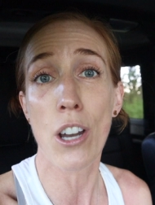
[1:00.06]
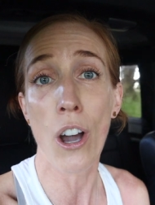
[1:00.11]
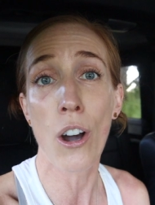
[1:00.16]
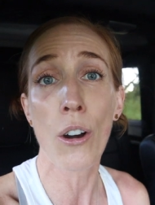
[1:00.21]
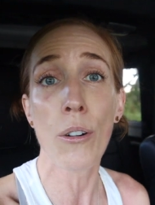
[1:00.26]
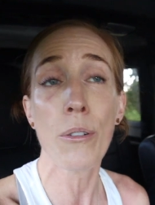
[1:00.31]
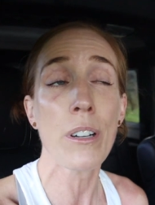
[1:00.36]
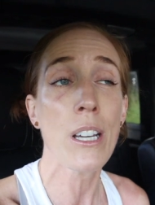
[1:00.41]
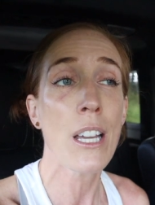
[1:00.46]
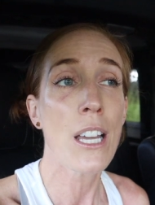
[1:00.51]

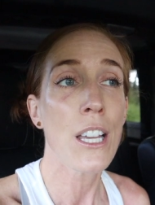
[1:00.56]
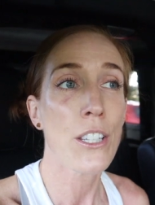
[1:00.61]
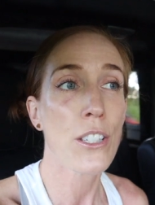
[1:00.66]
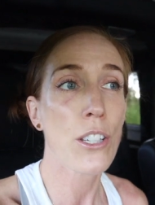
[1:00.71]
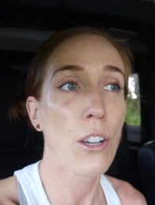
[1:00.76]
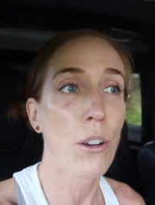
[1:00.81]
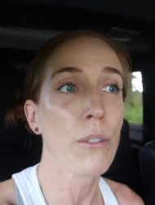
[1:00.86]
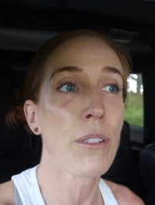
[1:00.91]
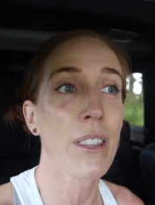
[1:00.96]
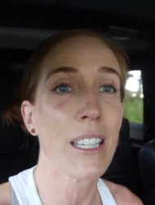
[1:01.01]
know,
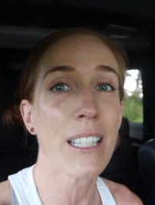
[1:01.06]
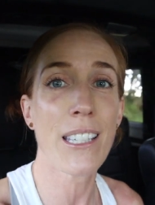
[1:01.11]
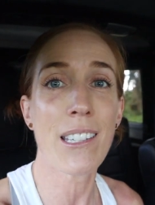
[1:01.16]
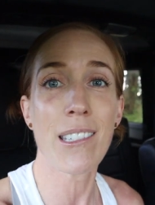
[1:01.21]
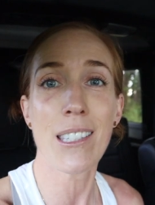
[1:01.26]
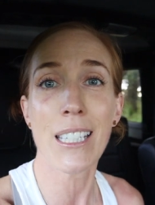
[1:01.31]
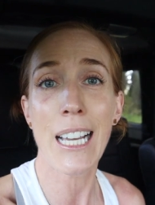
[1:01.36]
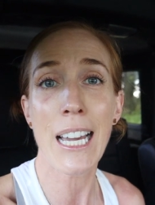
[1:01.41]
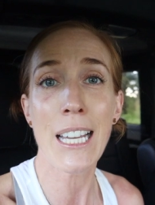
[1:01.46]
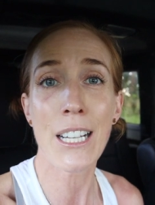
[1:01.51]
so this
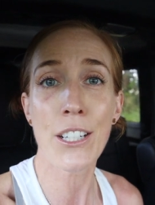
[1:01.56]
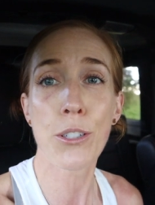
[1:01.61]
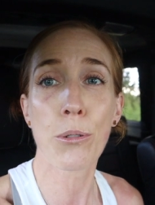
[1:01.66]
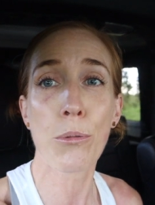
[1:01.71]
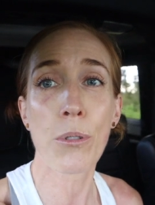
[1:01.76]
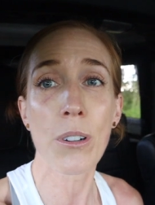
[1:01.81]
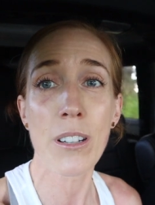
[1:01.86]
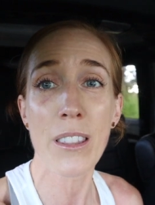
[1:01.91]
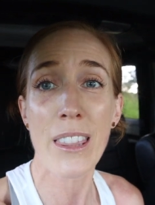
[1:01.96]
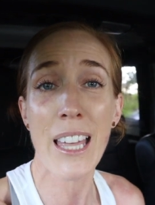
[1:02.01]
is the kind of
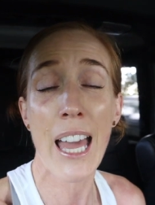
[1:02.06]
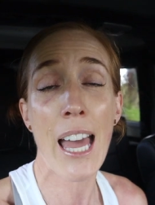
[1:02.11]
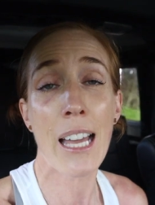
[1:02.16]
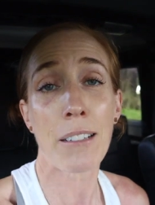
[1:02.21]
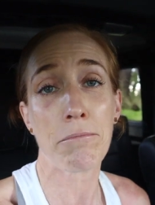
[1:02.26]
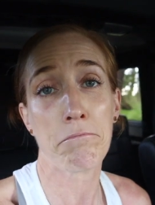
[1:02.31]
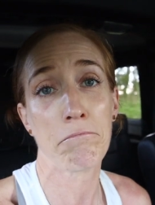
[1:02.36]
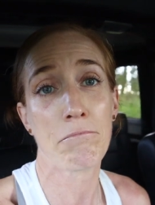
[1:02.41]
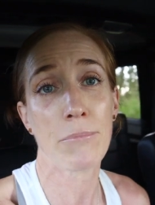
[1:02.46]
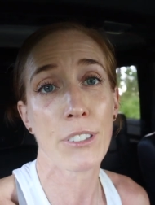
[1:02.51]
tour
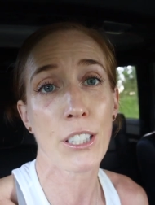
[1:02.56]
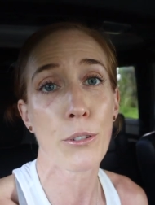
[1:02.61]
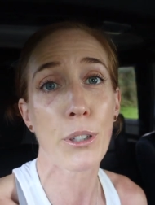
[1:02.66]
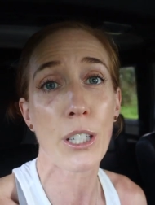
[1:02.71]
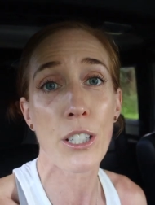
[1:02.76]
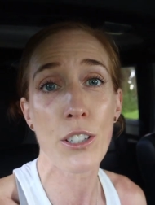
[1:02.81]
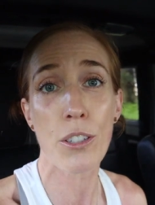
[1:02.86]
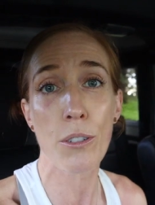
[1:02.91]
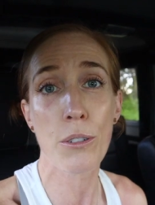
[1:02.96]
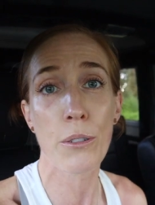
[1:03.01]
that you
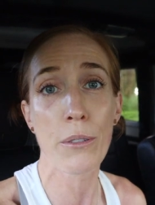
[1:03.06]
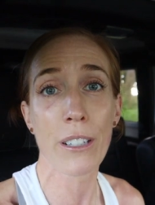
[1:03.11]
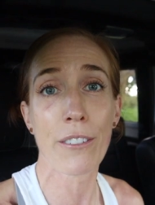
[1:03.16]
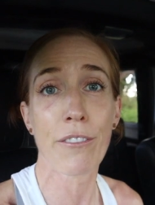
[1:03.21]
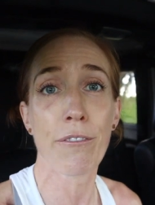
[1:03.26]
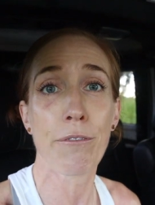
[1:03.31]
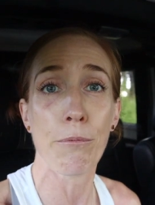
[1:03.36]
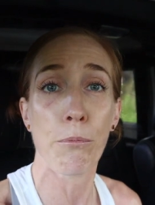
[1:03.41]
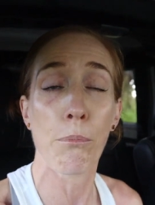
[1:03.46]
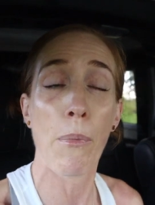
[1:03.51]
can do
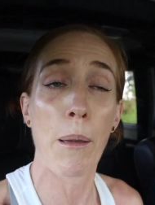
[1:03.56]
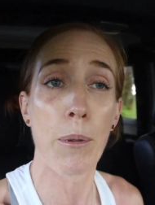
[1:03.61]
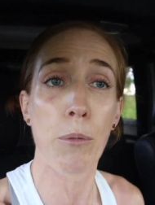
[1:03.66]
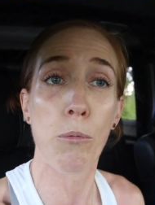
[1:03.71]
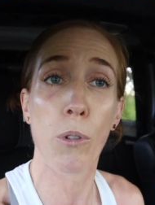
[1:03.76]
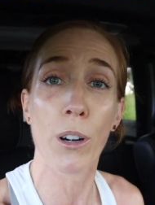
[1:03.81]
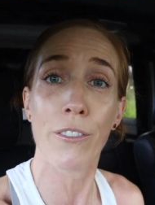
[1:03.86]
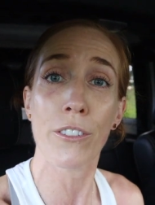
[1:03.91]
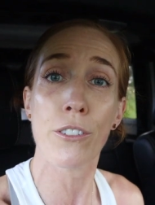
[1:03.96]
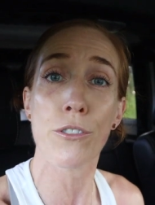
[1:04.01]
if maybe
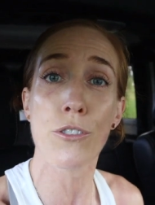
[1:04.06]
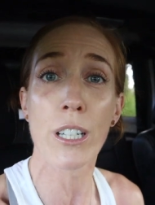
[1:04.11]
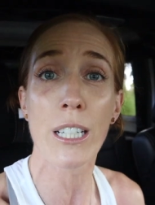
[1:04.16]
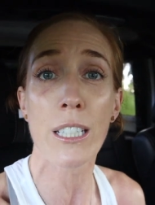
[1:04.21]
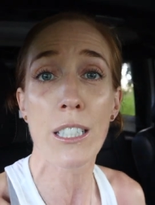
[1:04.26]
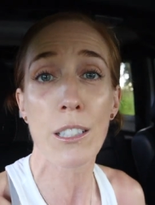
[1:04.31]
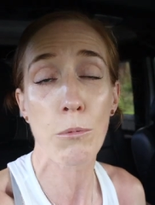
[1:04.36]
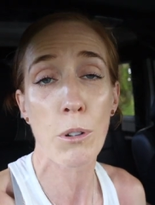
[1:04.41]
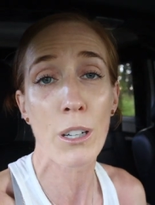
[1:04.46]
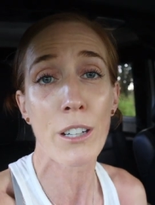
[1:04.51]
one of you
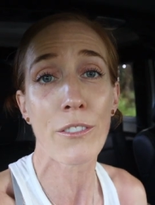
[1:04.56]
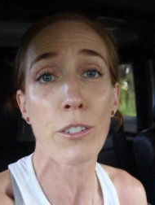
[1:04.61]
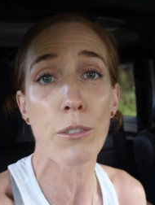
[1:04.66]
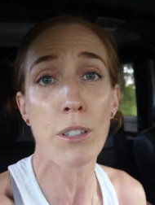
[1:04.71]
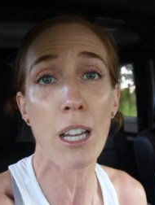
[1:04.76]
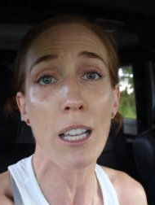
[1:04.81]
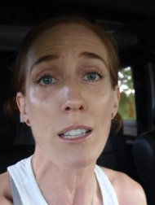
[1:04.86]
drinks and one of you